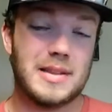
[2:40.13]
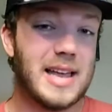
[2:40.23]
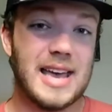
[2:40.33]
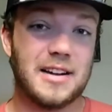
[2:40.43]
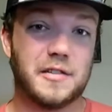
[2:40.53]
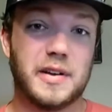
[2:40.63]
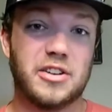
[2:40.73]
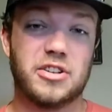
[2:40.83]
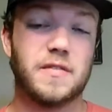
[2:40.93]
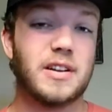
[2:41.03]
They catch
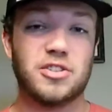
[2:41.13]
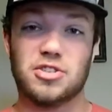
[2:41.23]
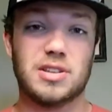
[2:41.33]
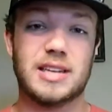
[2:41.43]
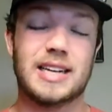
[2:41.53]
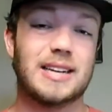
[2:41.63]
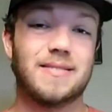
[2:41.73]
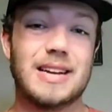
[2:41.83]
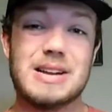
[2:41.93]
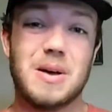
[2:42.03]
fish, and eventually,
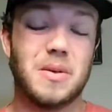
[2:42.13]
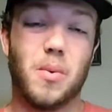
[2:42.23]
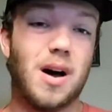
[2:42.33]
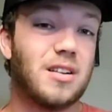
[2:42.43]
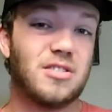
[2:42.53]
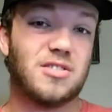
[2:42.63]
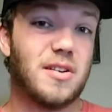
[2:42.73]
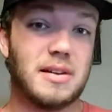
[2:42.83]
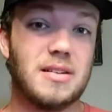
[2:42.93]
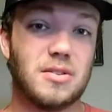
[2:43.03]
you know, the water's going to
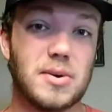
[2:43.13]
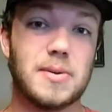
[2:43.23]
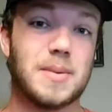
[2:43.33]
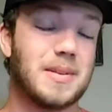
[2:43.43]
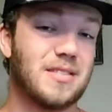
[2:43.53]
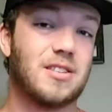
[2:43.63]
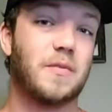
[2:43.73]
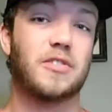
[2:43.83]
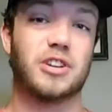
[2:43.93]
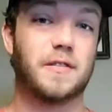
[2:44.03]
start getting cold, and I'm going to
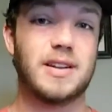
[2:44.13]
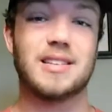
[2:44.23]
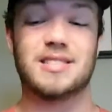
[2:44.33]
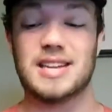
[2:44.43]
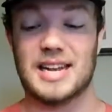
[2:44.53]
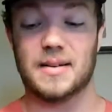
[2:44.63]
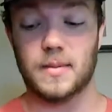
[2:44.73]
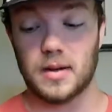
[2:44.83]
start fishing finesse again.